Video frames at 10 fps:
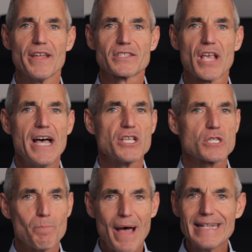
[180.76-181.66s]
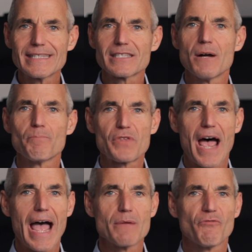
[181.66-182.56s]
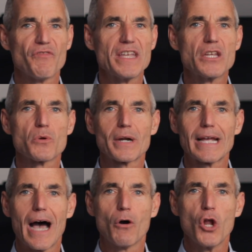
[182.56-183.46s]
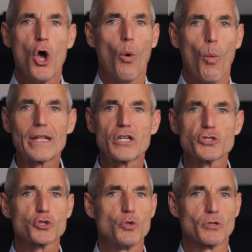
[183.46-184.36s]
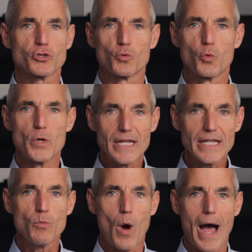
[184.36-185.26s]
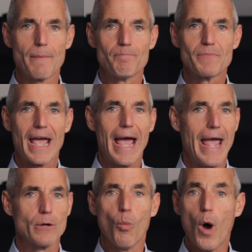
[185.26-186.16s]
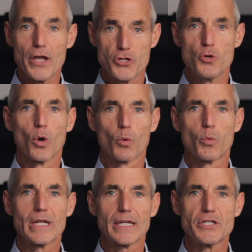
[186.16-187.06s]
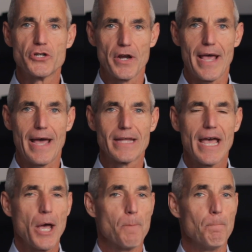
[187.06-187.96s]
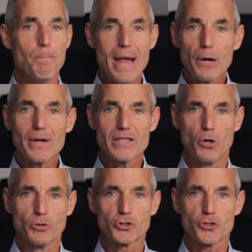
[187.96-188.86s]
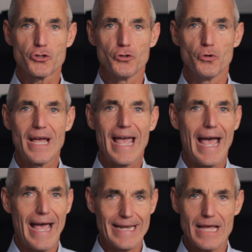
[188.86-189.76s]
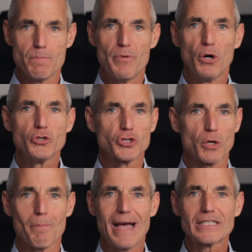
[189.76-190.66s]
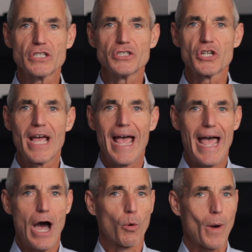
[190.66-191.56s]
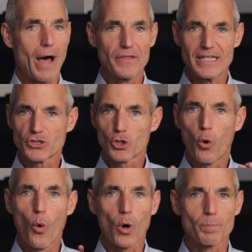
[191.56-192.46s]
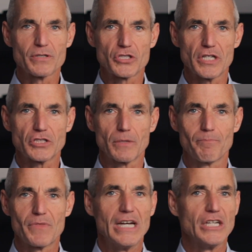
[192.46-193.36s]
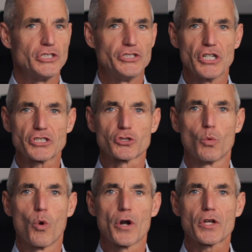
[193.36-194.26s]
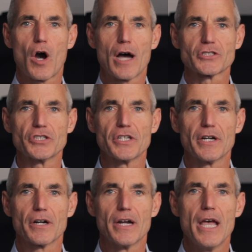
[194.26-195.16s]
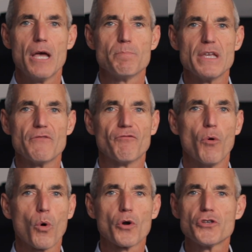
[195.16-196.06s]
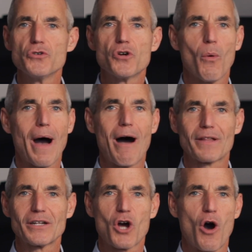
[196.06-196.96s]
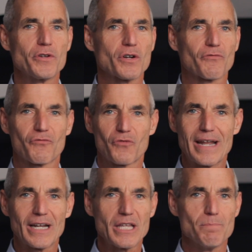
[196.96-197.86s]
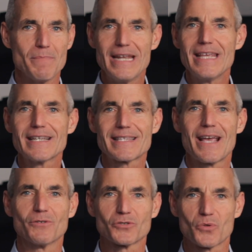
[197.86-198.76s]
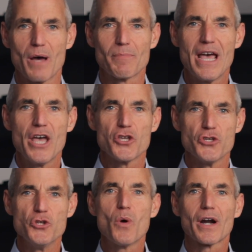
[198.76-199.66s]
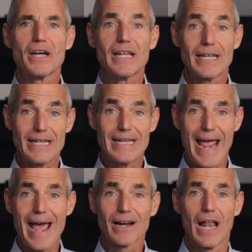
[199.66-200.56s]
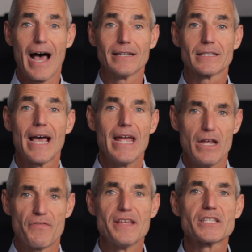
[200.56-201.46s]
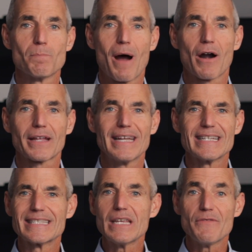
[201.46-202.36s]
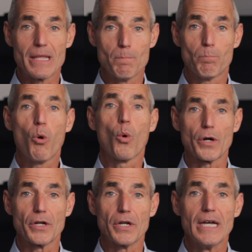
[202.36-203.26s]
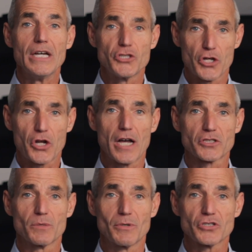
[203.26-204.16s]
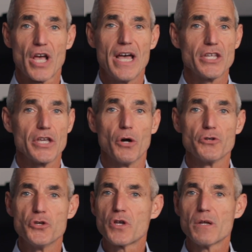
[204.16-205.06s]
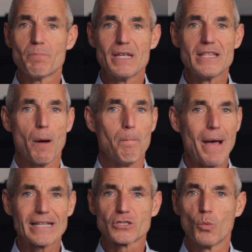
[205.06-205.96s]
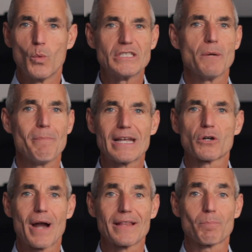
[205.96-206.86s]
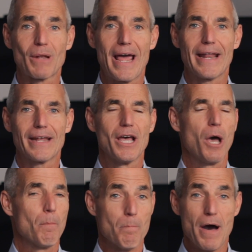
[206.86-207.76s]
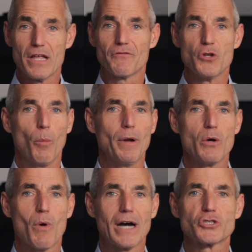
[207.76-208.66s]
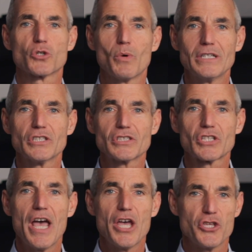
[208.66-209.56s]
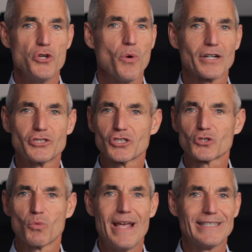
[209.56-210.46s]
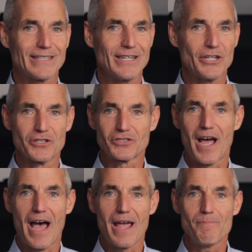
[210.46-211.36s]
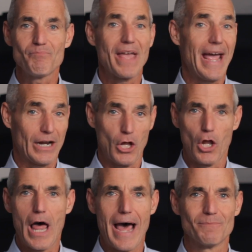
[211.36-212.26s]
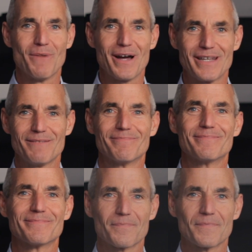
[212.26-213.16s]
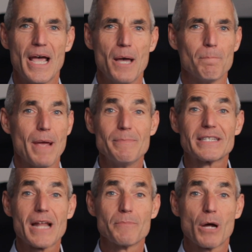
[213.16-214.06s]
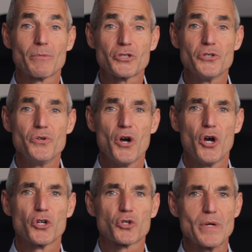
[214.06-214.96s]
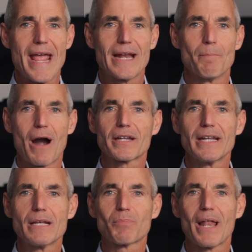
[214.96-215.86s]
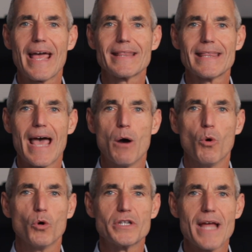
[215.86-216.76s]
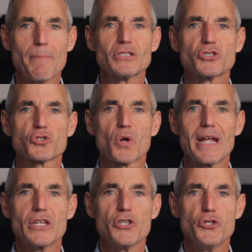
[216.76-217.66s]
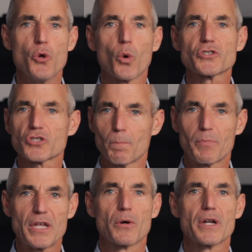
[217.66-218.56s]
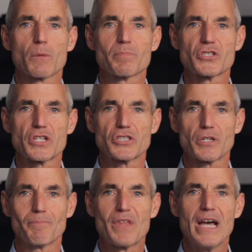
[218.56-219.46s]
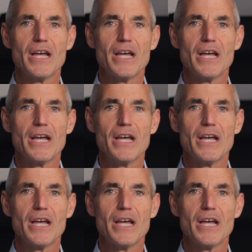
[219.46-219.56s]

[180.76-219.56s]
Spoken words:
this. Spend some time figuring out what consumers really want and what you're really good at. Marry those two and then build your message around this core position. Just a word of caution here. Before you go out and call your friendly media sales rep, you are going to need to analyze if this market is even important to customers. You can be the best widget maker on the planet, but if nobody wants your widgets, you are just wasting your time and a lot of money. Baby step number 2, create a marketing plan that will demonstrate your superior position.